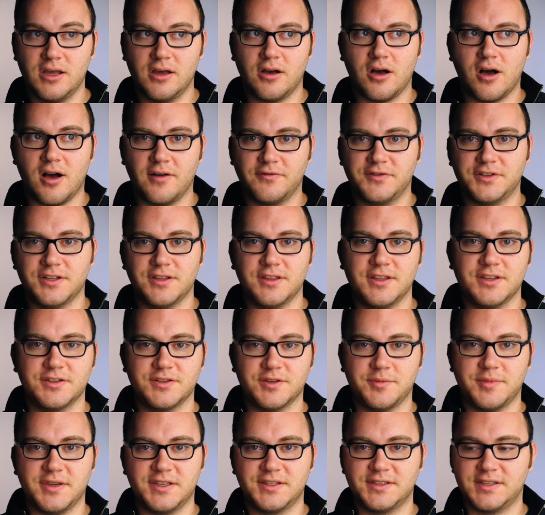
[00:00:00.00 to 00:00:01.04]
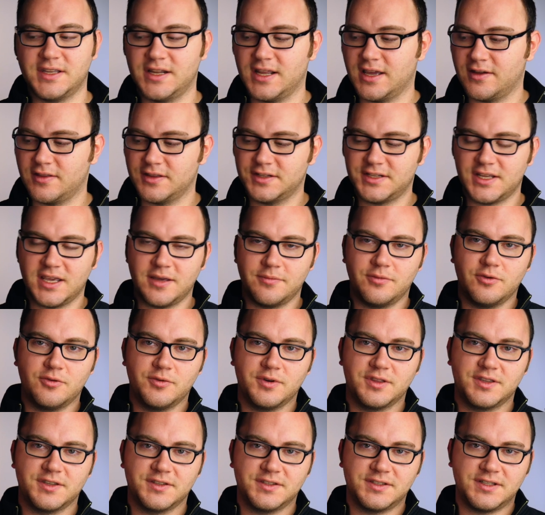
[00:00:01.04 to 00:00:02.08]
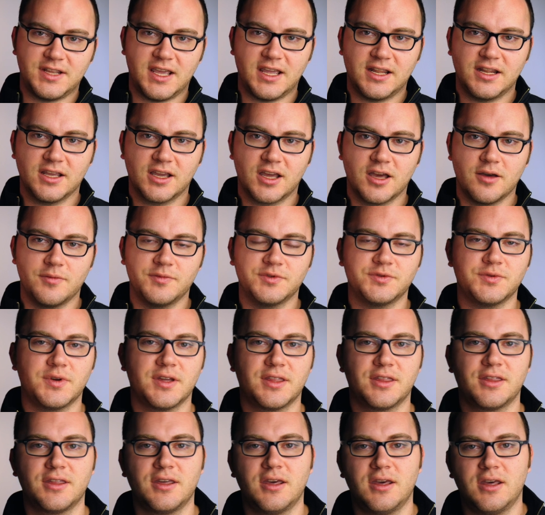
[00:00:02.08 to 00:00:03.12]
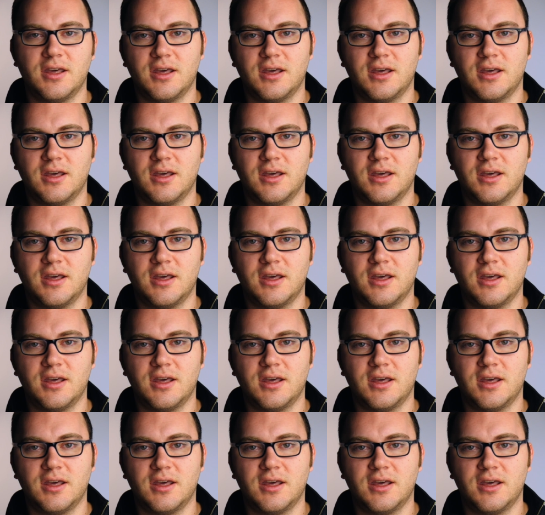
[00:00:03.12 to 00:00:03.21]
often this will be sitting on the table with the stand it comes with,